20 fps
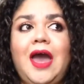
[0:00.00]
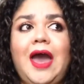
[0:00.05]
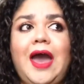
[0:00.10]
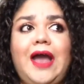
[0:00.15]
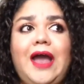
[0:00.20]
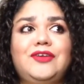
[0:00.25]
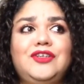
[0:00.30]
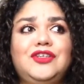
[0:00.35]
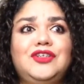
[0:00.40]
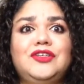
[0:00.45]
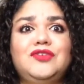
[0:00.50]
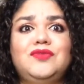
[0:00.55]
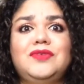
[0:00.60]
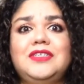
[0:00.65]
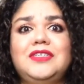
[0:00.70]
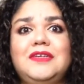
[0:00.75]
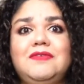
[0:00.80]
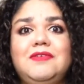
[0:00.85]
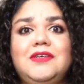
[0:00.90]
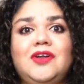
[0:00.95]
I actually just
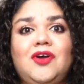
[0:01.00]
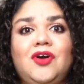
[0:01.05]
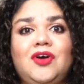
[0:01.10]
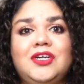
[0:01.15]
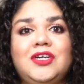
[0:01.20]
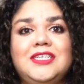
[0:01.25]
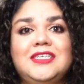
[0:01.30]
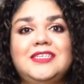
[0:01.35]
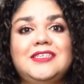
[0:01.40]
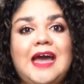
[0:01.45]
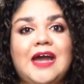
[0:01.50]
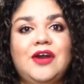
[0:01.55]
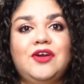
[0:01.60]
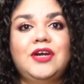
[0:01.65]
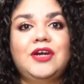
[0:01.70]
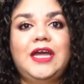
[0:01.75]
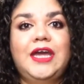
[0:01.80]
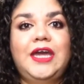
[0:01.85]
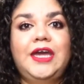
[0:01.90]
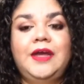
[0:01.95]
received it on
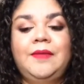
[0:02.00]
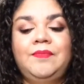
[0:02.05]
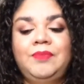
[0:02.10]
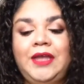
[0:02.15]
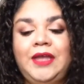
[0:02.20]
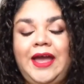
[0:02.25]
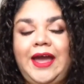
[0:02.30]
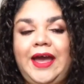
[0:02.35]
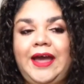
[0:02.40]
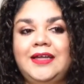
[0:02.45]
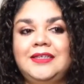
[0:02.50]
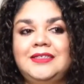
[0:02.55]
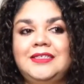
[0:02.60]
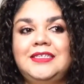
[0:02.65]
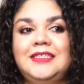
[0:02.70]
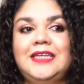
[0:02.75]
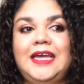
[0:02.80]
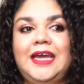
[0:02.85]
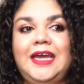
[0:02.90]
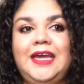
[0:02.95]
Saturday, and
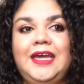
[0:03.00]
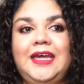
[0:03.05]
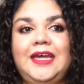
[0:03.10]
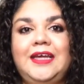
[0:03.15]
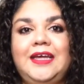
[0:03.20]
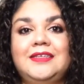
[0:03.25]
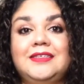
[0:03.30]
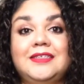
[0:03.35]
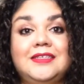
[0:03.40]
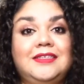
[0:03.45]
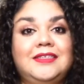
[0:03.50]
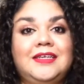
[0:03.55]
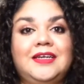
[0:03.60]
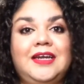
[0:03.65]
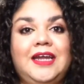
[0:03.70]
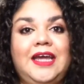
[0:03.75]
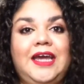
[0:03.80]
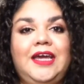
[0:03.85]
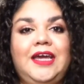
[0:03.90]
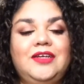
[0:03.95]
today is
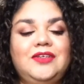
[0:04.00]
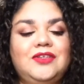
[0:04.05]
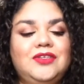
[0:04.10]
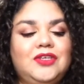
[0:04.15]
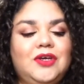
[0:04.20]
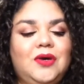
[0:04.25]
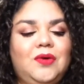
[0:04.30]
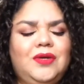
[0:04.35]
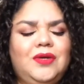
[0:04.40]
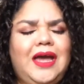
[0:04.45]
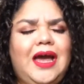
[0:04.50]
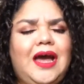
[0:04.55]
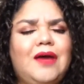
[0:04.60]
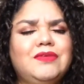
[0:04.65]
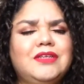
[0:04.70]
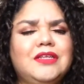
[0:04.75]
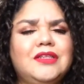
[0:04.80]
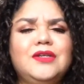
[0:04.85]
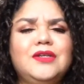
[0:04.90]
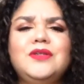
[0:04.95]
Sunday. So yeah, I
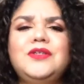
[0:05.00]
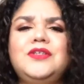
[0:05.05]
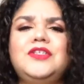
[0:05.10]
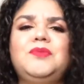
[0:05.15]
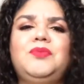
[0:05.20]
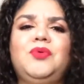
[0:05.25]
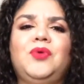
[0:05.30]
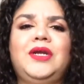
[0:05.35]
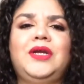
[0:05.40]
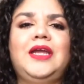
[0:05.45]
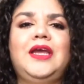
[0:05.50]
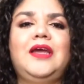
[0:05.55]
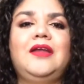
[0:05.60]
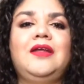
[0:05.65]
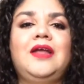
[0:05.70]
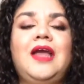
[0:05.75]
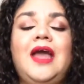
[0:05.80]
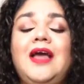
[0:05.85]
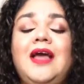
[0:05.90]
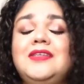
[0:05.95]
was a little disappointed.